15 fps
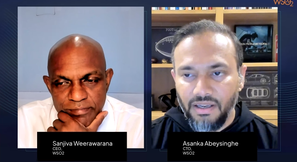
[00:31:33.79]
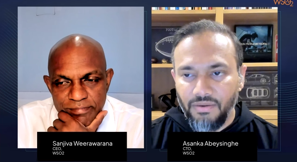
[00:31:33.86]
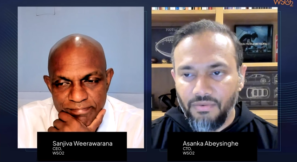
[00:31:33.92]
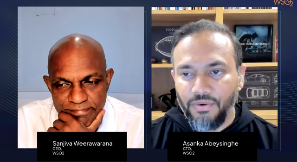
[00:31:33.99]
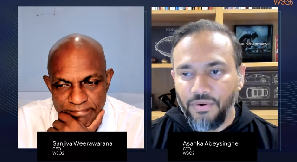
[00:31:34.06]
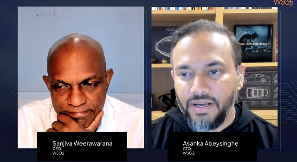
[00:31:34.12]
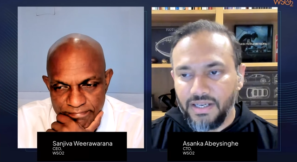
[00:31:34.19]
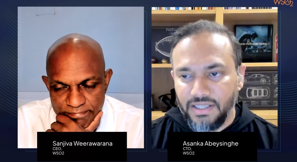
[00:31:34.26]
Speaker 1: if
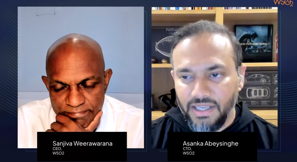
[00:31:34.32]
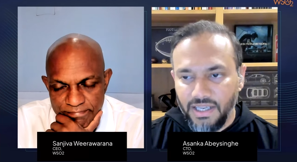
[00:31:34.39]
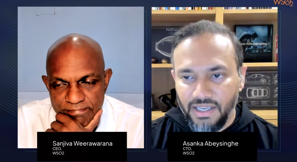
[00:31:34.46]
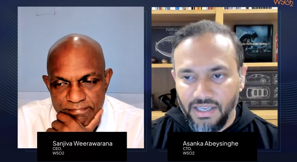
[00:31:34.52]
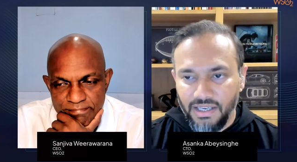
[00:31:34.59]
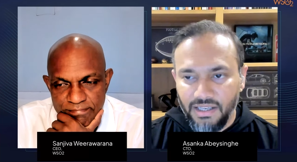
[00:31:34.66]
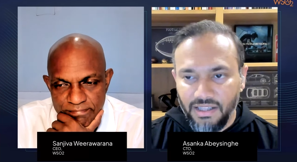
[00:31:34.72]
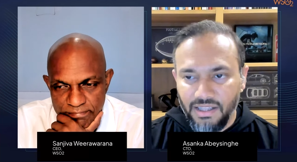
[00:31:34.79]
you are
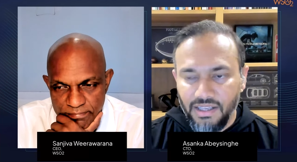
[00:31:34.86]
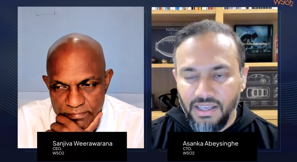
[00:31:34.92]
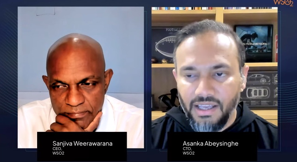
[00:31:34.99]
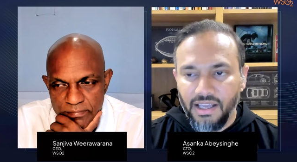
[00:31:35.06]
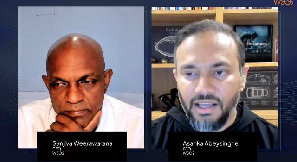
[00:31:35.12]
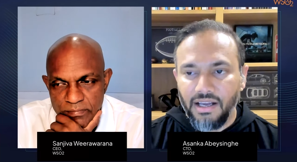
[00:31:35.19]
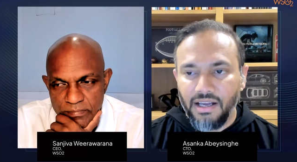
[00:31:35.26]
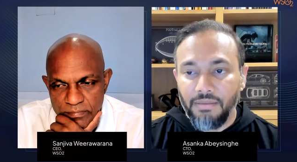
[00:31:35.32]
taking the
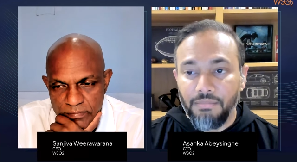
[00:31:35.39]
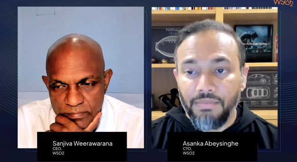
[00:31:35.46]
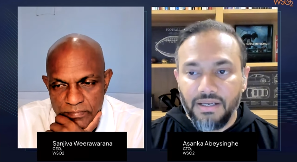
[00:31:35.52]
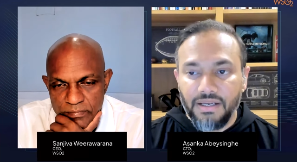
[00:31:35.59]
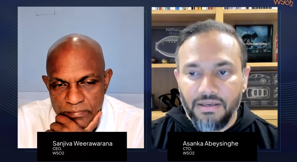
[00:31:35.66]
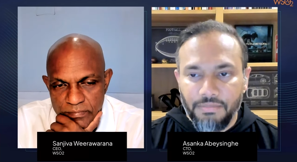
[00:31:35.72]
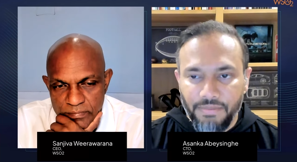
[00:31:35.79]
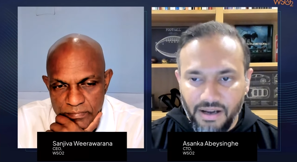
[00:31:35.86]
uh,
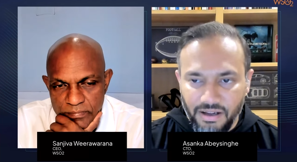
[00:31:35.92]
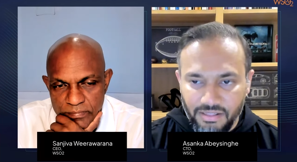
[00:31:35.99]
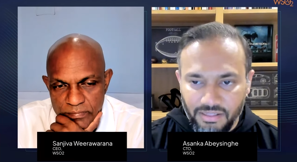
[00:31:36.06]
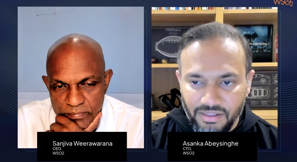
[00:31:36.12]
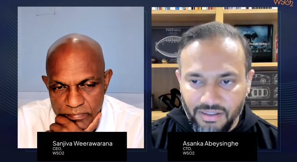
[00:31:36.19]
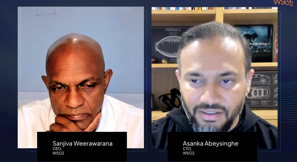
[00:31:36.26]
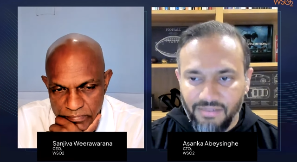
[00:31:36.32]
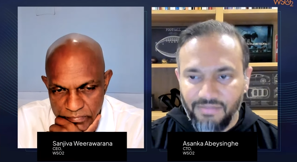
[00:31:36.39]
build
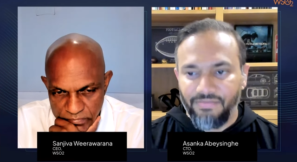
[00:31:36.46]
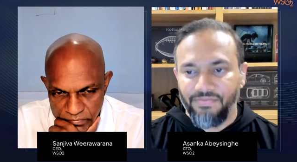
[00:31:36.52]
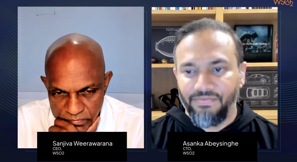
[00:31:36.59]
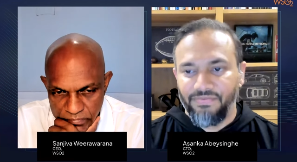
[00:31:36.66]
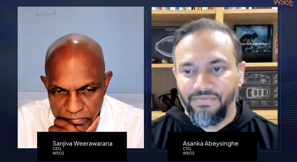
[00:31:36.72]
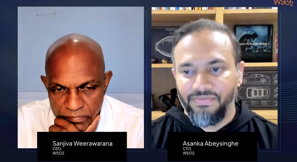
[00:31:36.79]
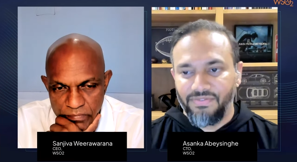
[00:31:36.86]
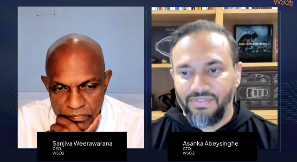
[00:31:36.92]
path.
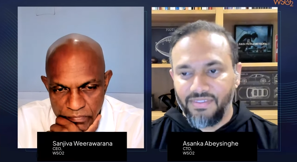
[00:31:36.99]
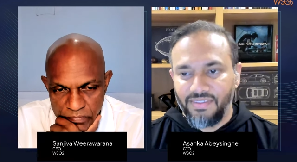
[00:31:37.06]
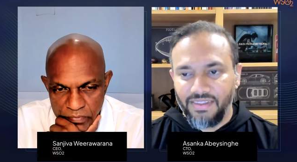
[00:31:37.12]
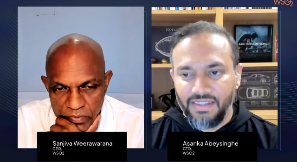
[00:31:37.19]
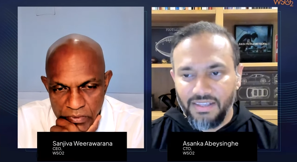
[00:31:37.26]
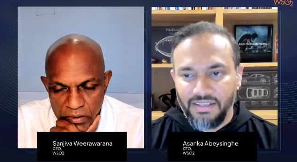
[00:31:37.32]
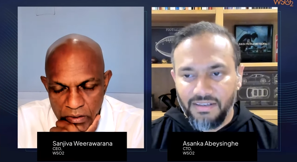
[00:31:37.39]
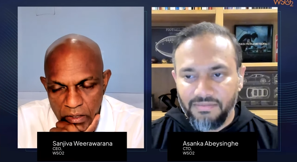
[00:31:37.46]

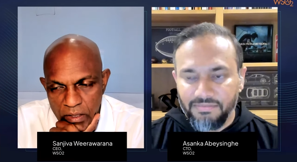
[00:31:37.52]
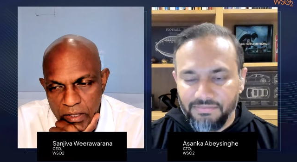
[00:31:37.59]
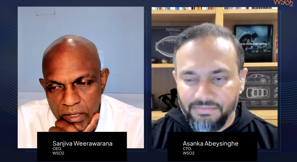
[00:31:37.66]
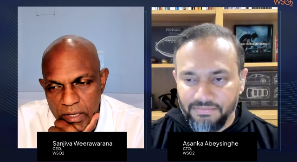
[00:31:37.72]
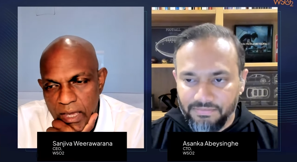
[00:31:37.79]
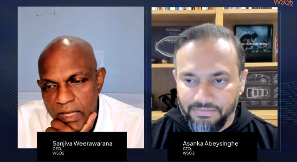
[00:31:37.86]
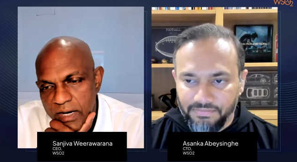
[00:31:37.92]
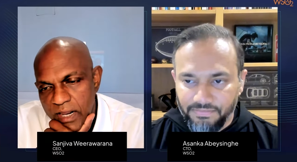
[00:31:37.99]

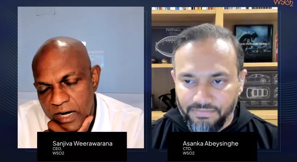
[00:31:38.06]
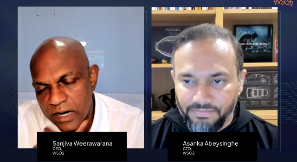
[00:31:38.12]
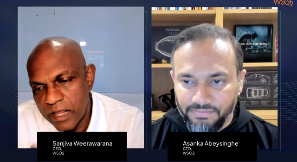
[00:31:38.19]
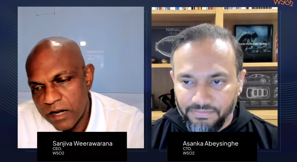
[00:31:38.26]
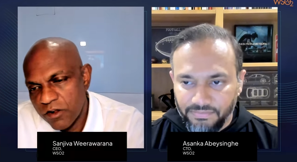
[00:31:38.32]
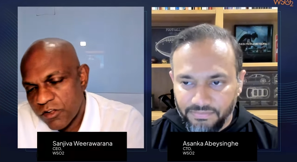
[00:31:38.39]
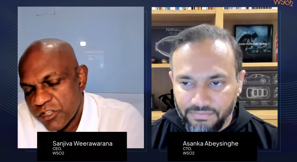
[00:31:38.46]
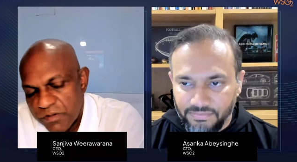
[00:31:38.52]
Speaker 2: Yeah, and, and,
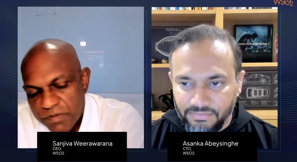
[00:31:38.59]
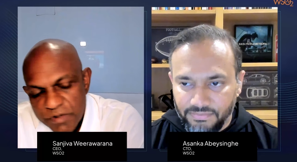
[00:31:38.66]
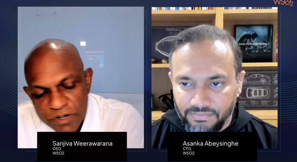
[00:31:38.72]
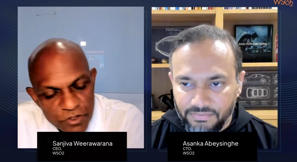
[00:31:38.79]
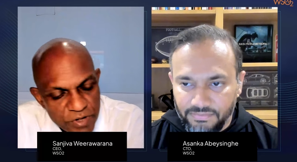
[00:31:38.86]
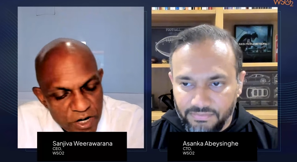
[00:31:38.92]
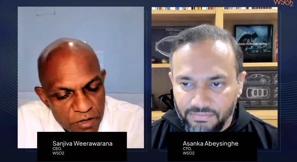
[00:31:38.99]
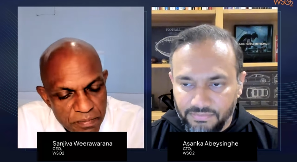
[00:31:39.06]
and also when you
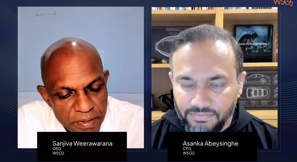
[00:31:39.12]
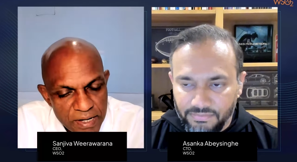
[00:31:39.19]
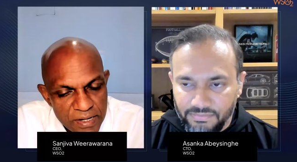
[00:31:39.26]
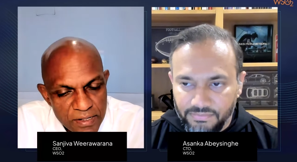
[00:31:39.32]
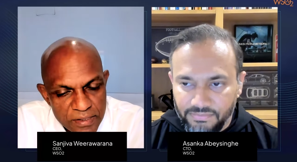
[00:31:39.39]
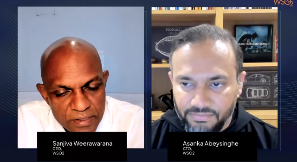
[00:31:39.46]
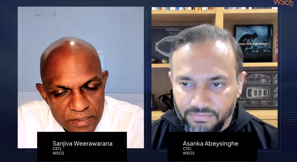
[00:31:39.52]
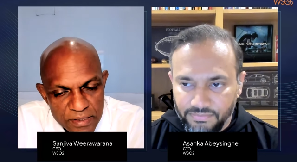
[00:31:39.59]
try to
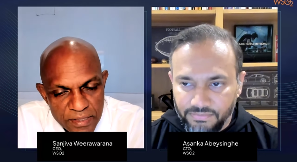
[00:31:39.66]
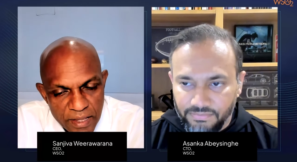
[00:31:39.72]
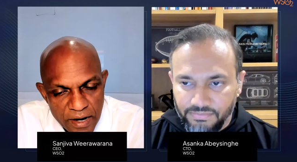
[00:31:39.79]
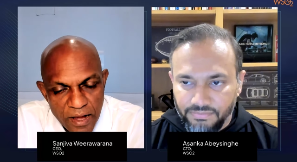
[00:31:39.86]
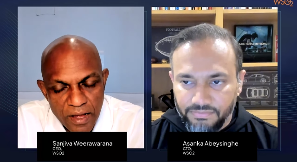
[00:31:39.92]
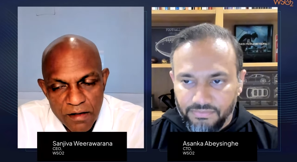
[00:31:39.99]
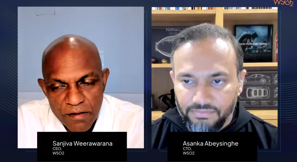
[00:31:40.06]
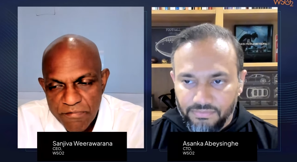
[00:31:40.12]
build, there
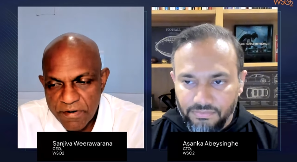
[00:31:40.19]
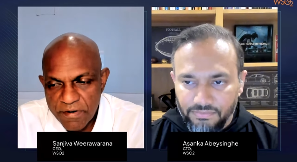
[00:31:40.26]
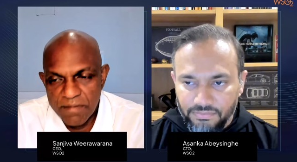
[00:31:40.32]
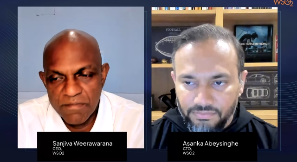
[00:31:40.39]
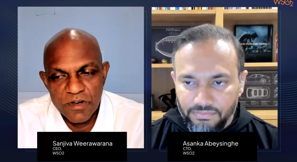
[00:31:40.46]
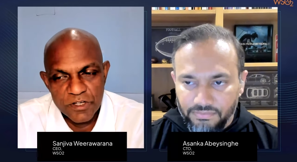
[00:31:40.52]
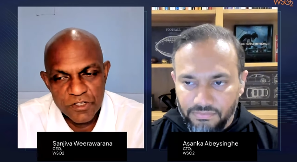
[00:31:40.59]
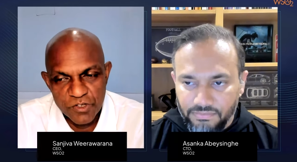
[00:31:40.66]
are
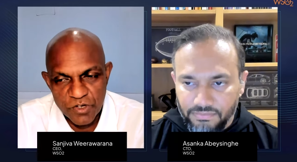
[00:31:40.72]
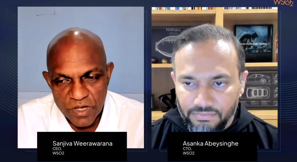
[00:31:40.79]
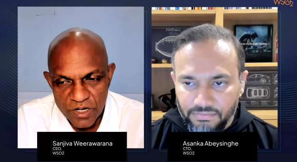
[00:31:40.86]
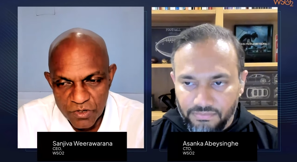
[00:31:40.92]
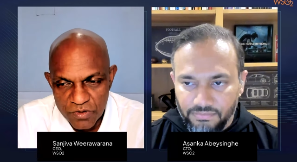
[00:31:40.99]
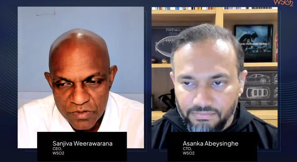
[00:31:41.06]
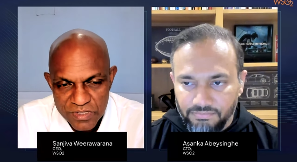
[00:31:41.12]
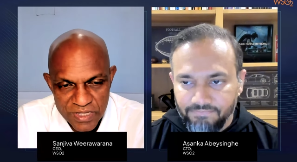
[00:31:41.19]
frameworks you can
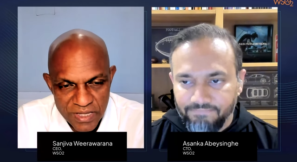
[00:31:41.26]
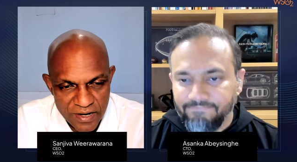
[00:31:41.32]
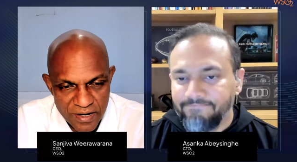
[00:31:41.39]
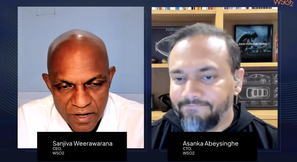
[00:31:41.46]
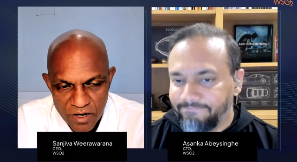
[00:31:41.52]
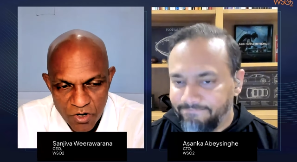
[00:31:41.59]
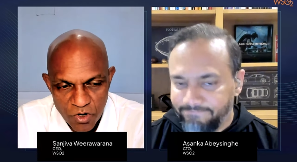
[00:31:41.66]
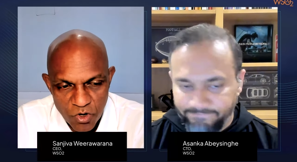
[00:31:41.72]
use. There
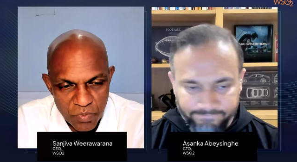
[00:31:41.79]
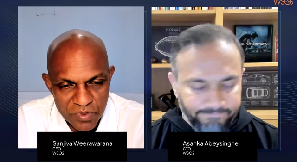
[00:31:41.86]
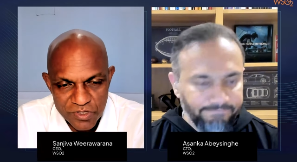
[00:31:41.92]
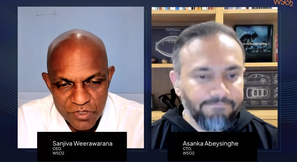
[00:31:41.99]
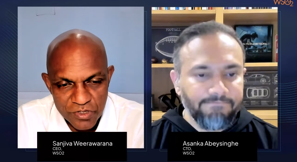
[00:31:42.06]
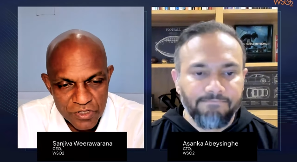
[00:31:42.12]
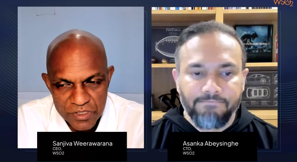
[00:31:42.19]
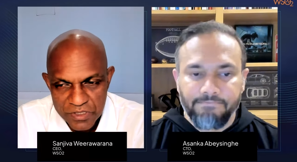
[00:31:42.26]
are open
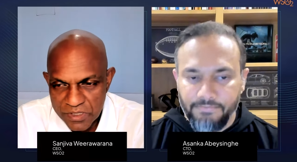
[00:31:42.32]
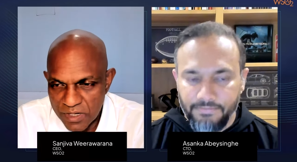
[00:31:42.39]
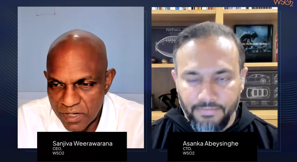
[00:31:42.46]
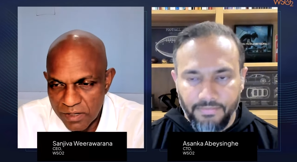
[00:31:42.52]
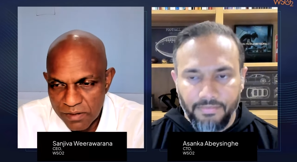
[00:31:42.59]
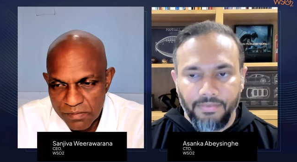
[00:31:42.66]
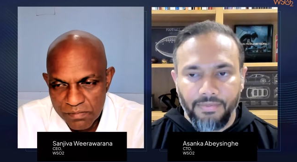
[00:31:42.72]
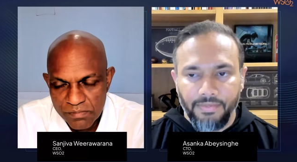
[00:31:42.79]
source
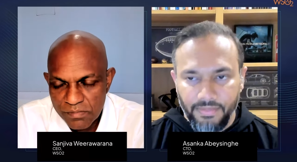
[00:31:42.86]
uh,